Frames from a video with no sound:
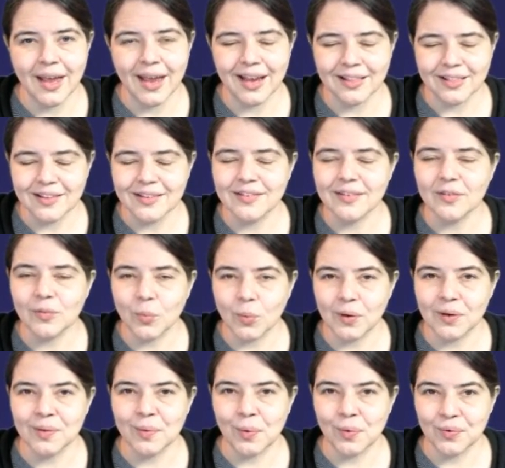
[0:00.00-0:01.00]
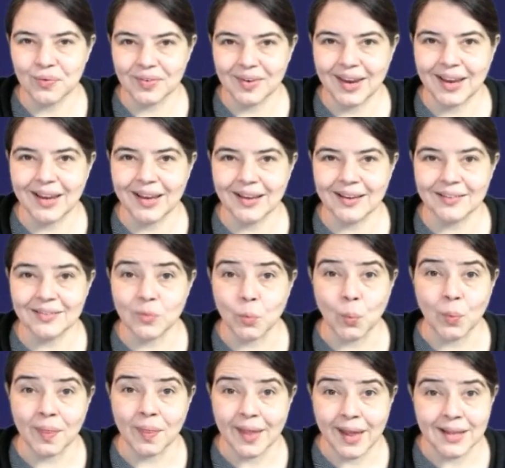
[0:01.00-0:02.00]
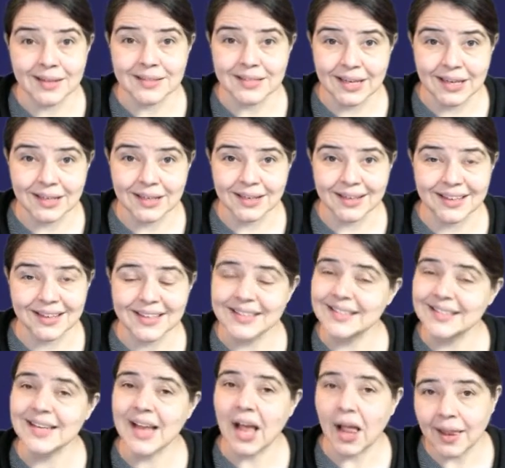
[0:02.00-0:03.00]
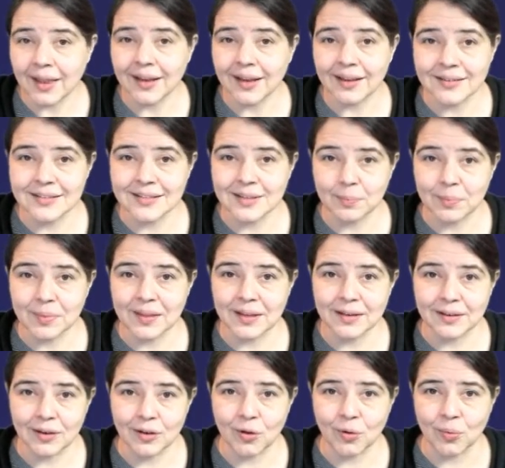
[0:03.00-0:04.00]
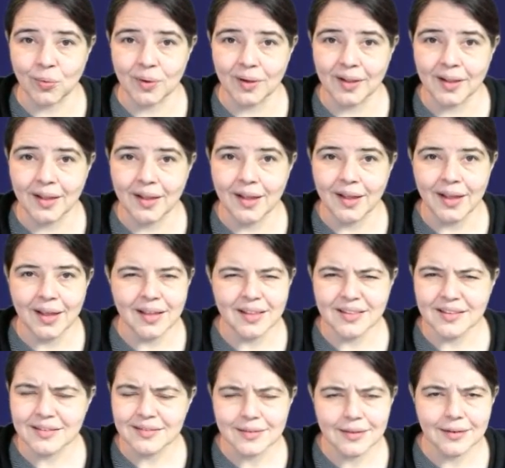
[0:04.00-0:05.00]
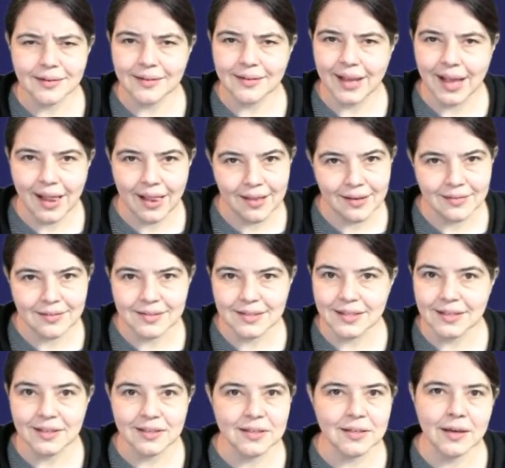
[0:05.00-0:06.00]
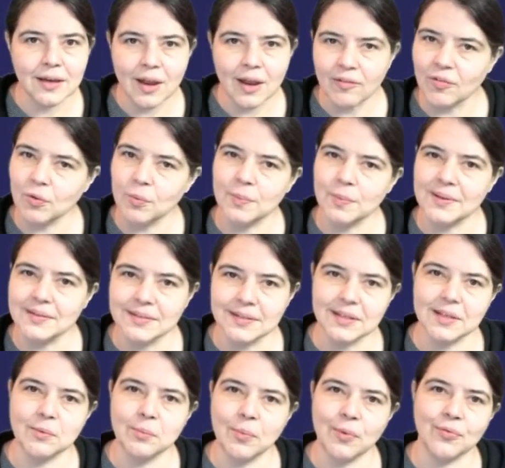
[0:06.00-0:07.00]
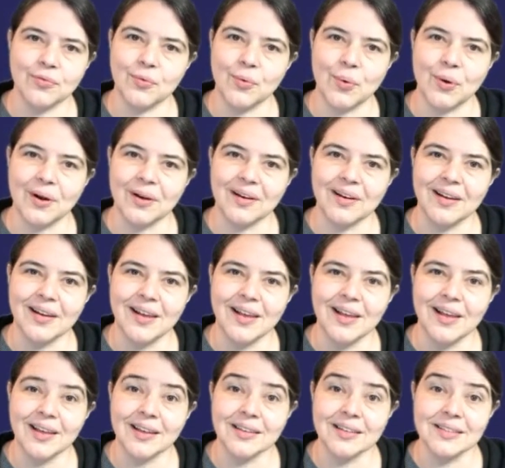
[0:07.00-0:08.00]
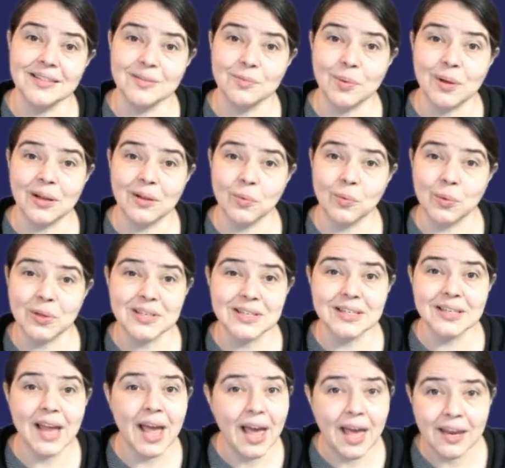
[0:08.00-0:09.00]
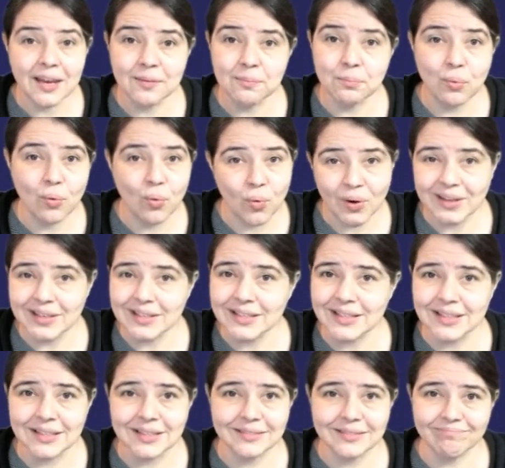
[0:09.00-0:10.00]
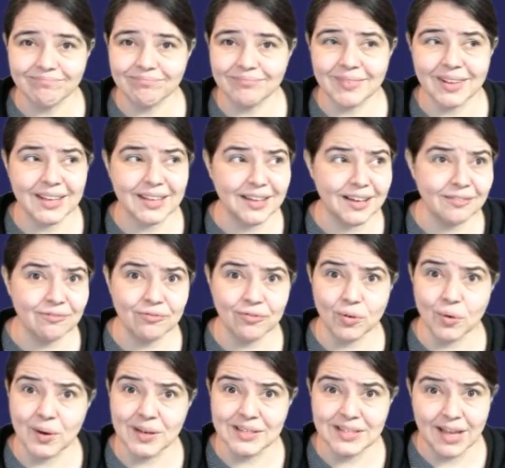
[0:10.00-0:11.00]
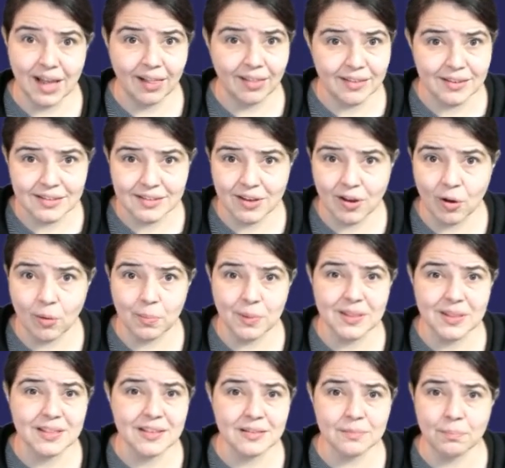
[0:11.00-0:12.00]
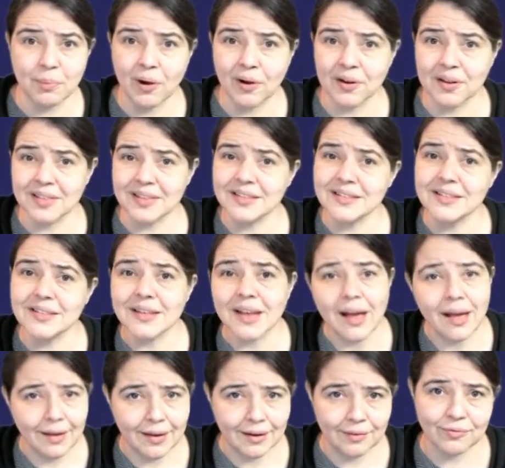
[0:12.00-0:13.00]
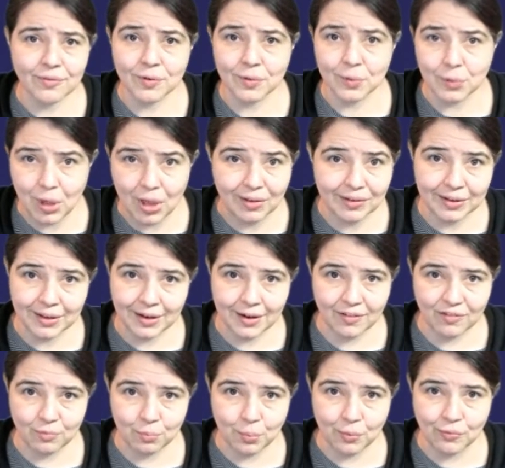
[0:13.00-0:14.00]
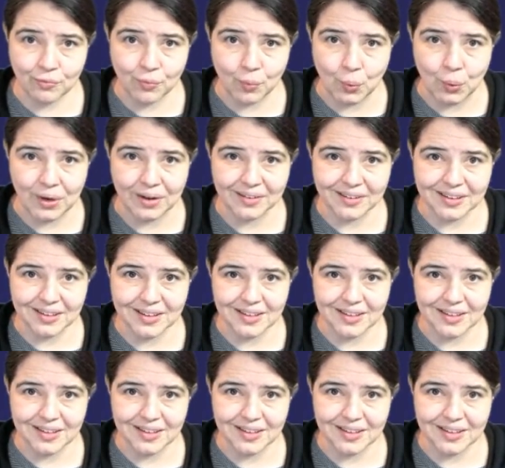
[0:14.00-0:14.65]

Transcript: And this is one of those days when that data is telling us something new. This little galaxy could never be seen before because, well, we just hadn't pointed an infrared telescope at this part of the sky for long enough before.